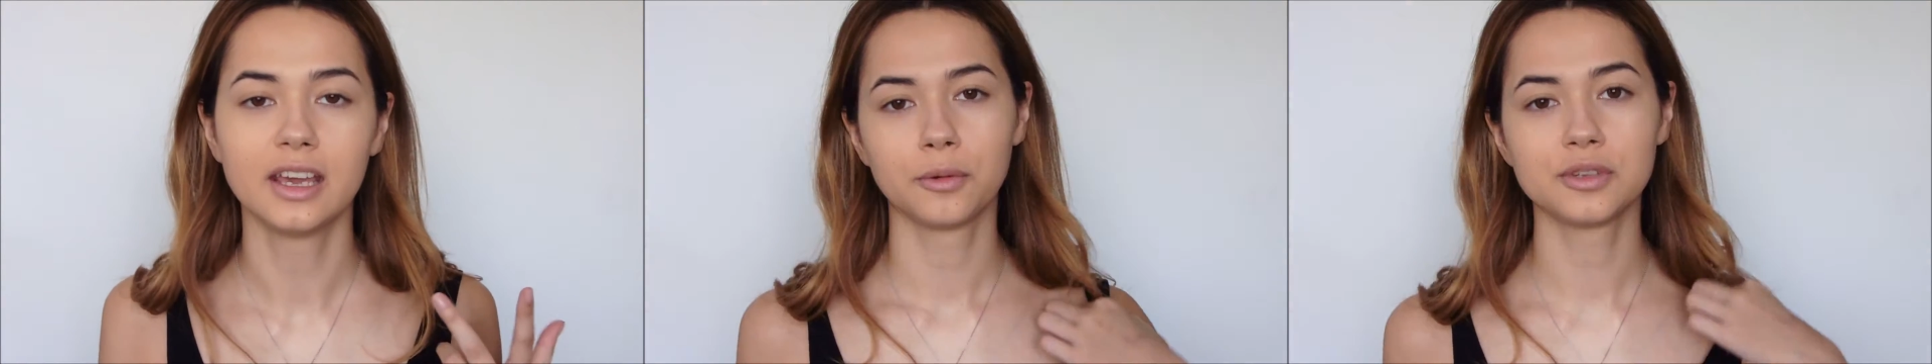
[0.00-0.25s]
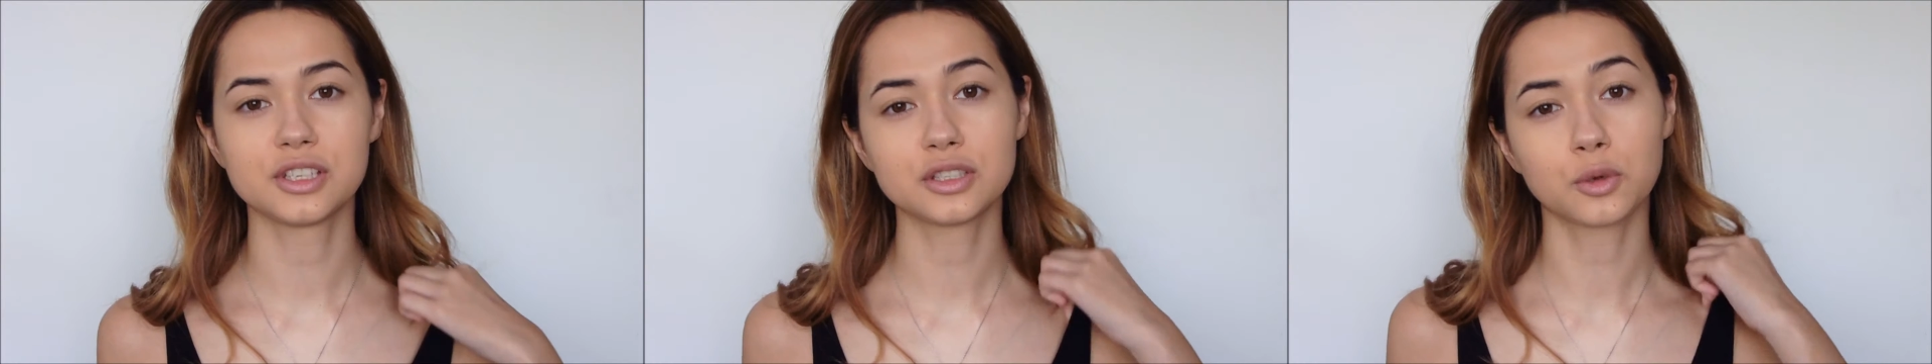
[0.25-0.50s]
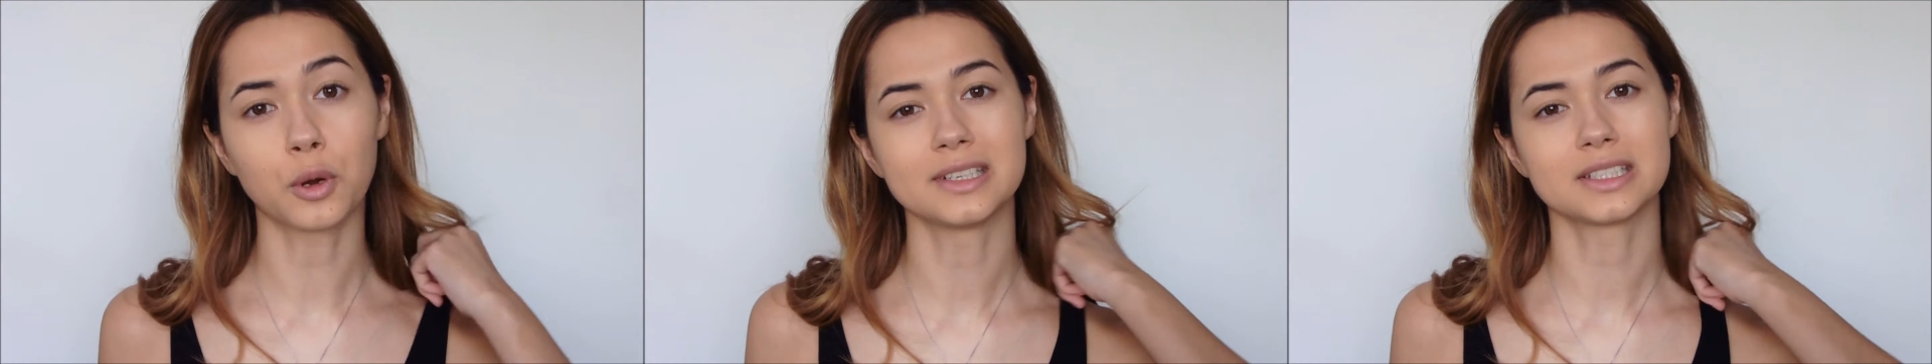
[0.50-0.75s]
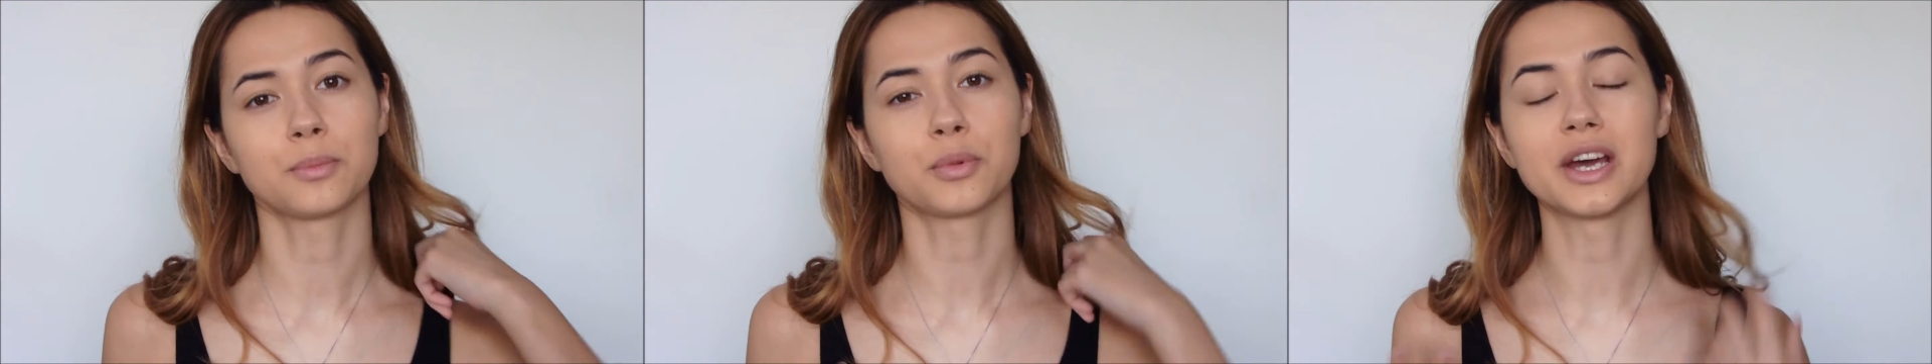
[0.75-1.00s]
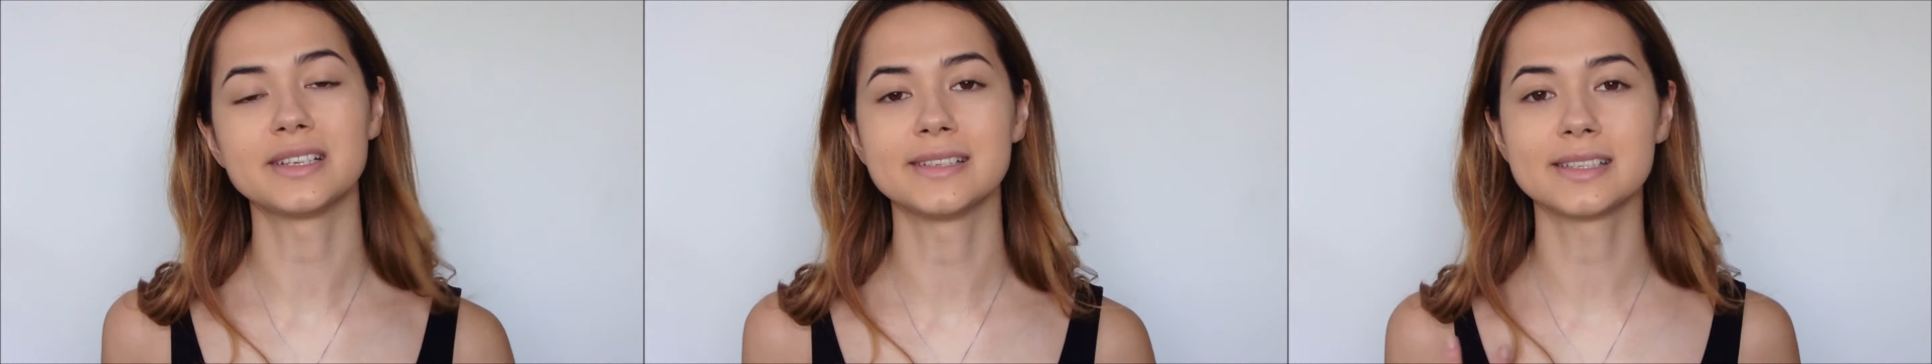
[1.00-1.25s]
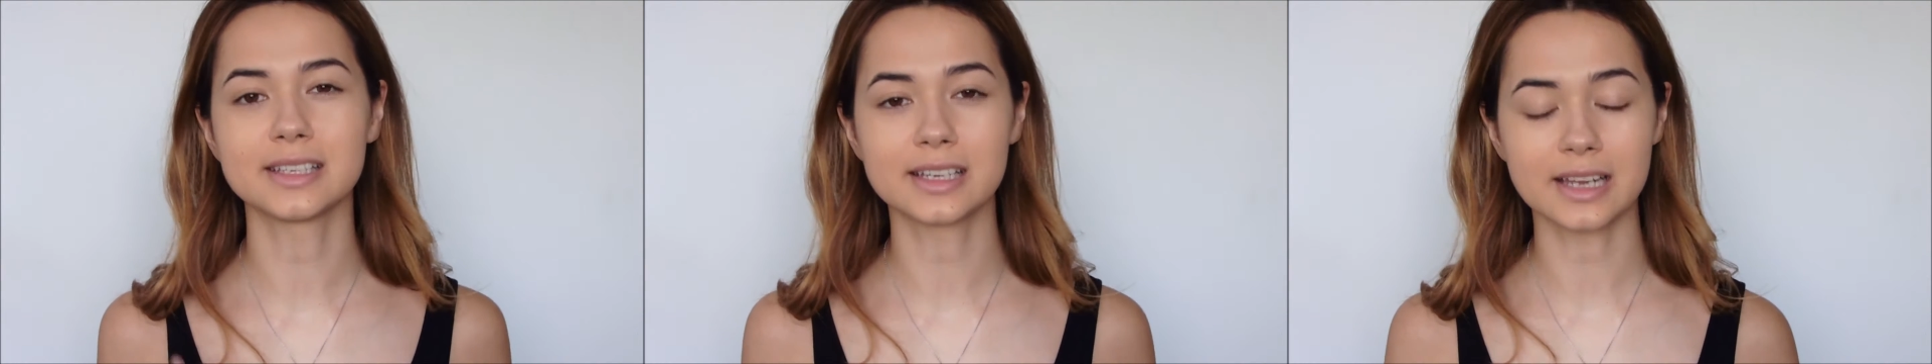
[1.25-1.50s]
which is quite
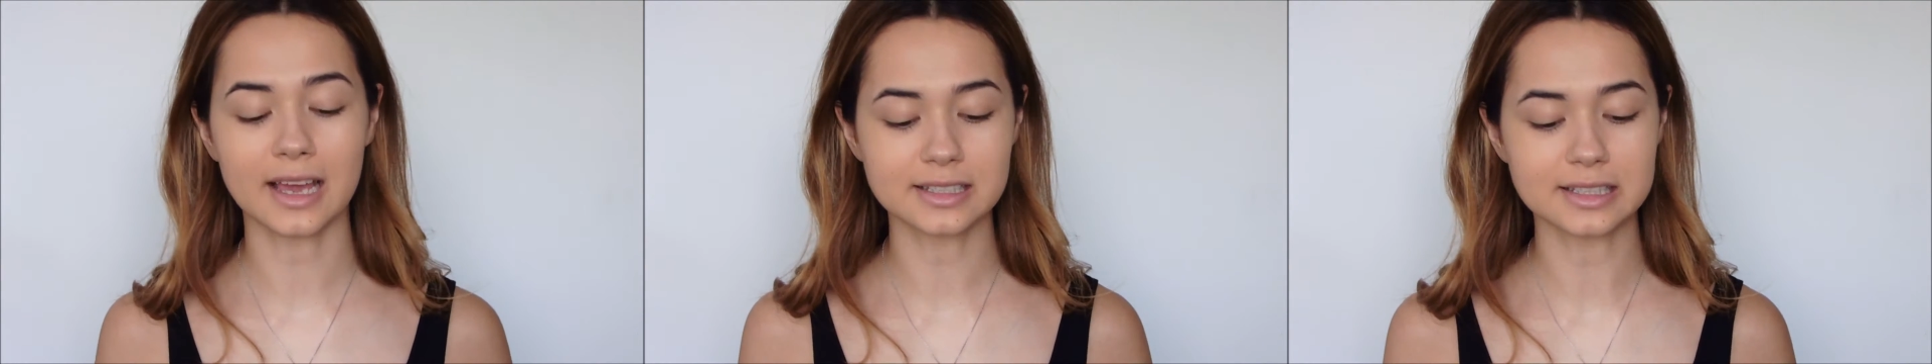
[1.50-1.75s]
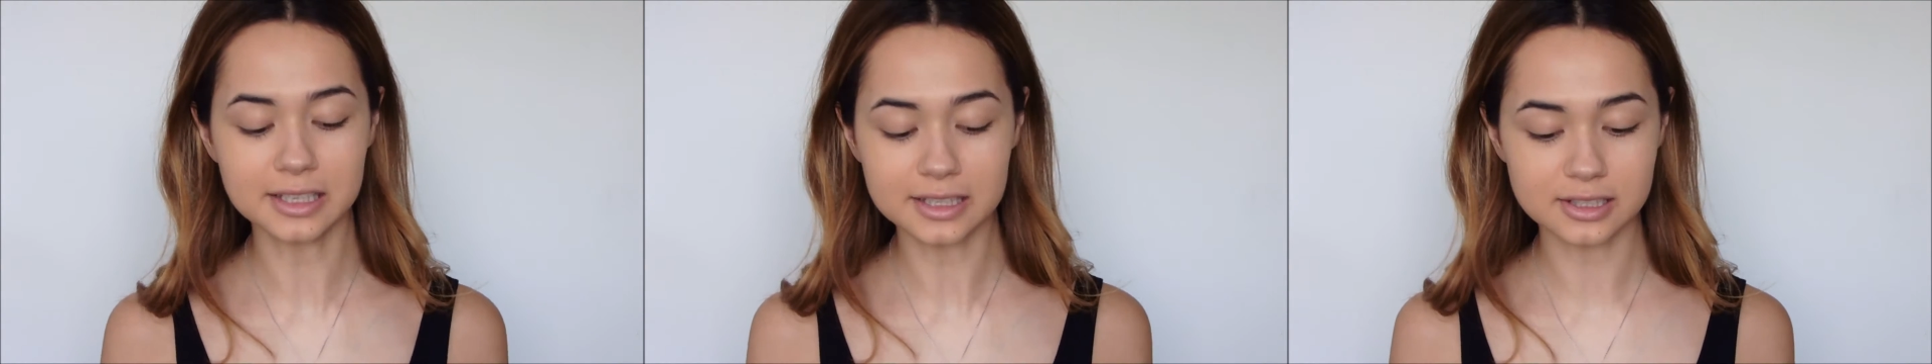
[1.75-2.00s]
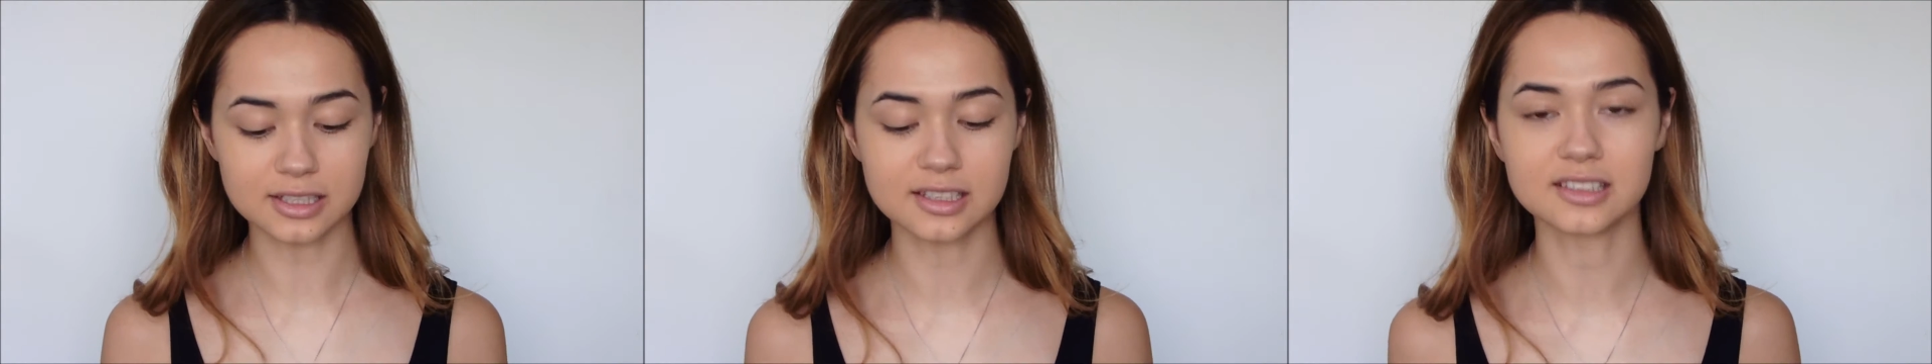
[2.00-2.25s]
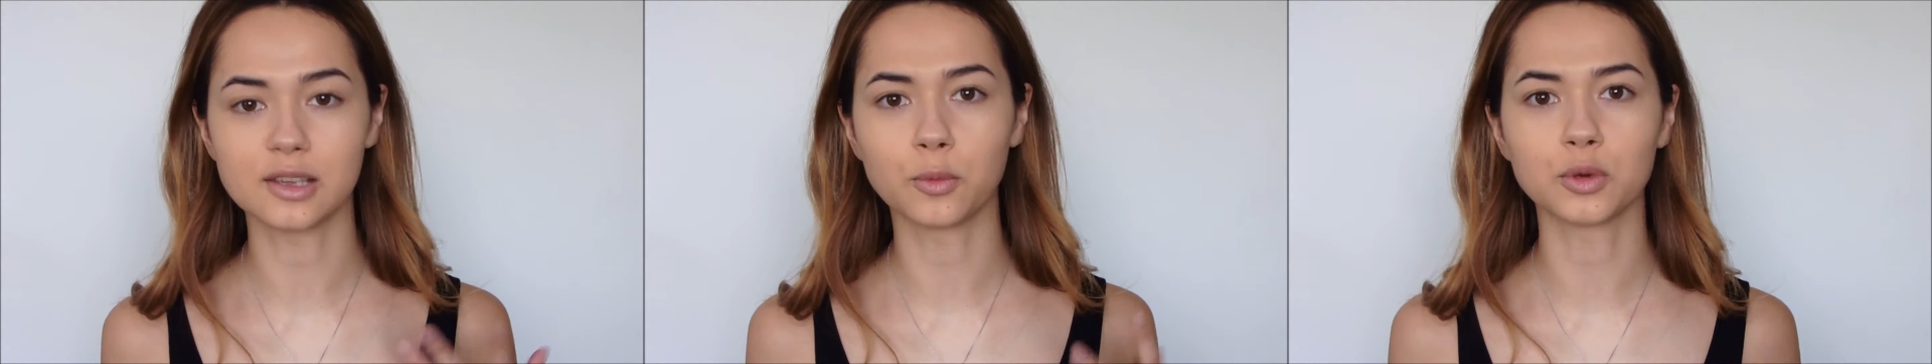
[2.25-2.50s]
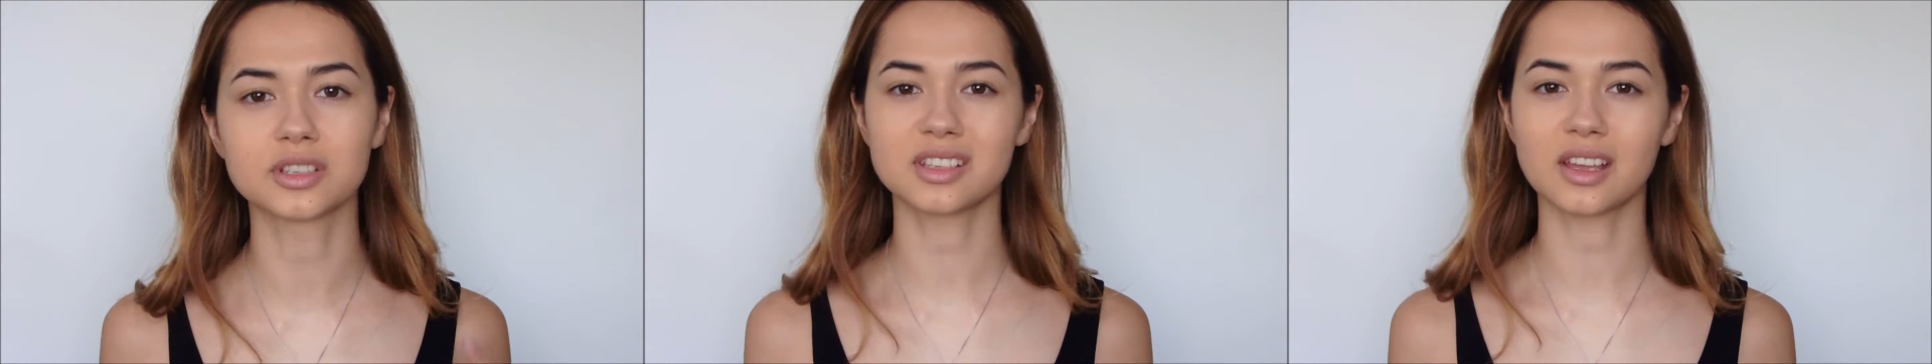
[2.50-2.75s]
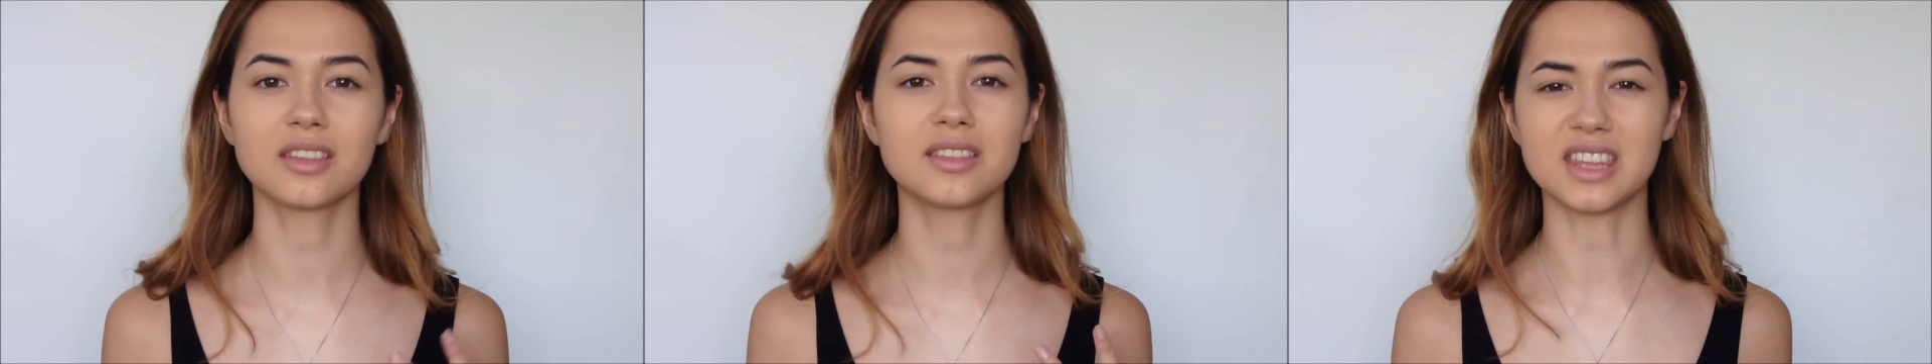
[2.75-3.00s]
surprising seeing as the consistency was
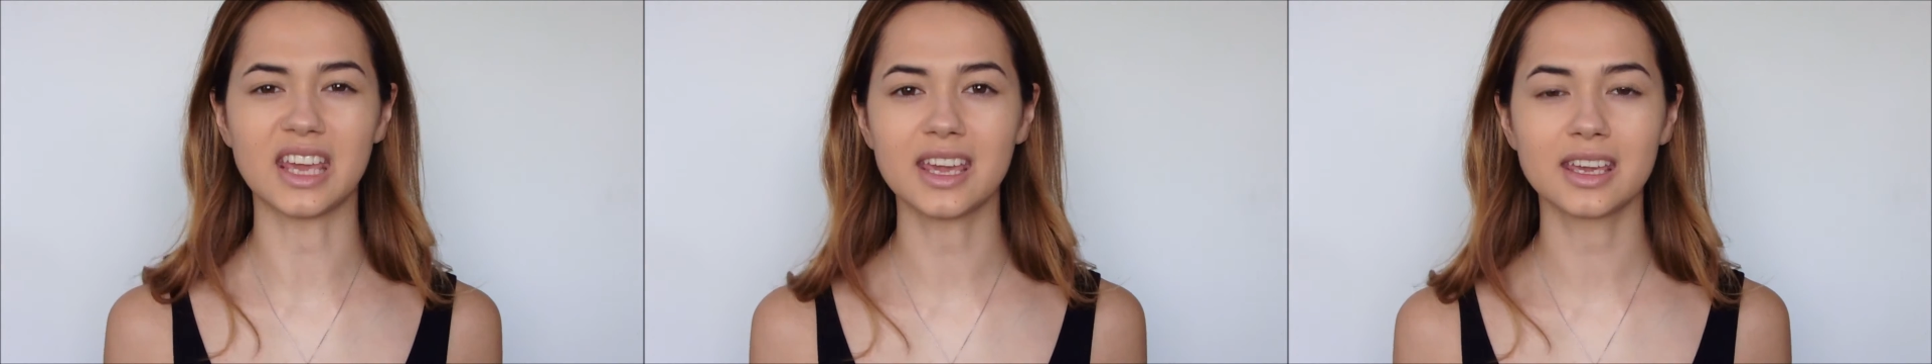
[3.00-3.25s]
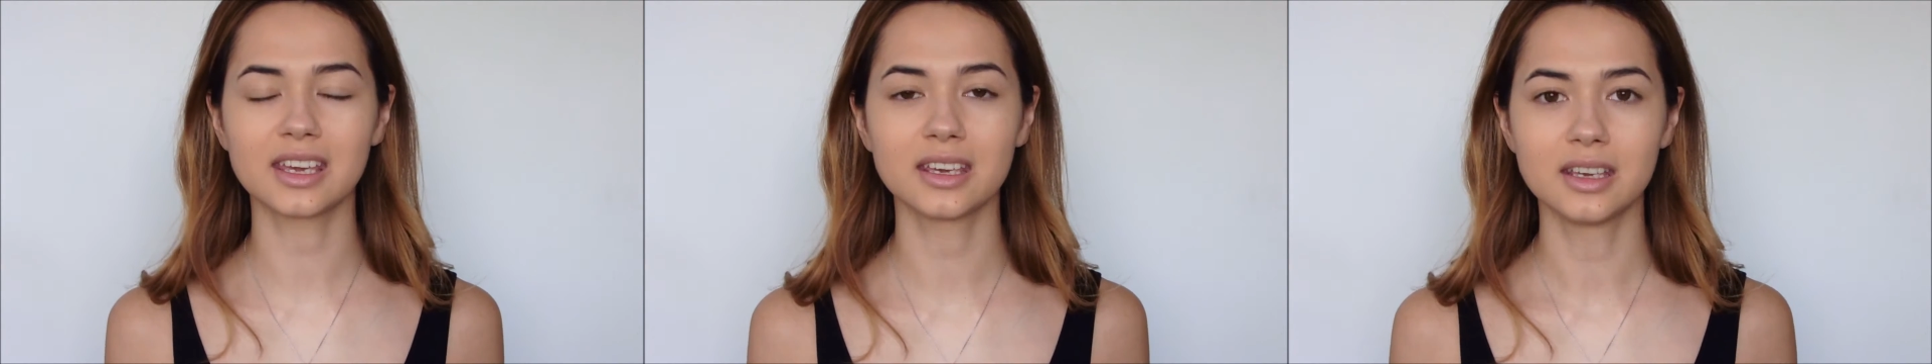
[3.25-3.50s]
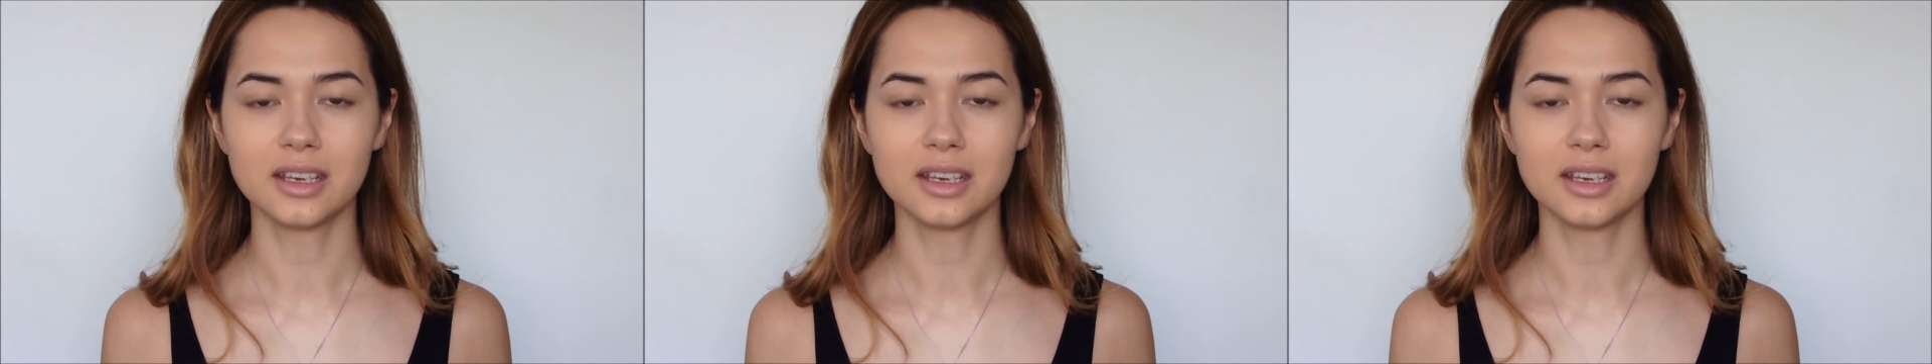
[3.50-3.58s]
so thick.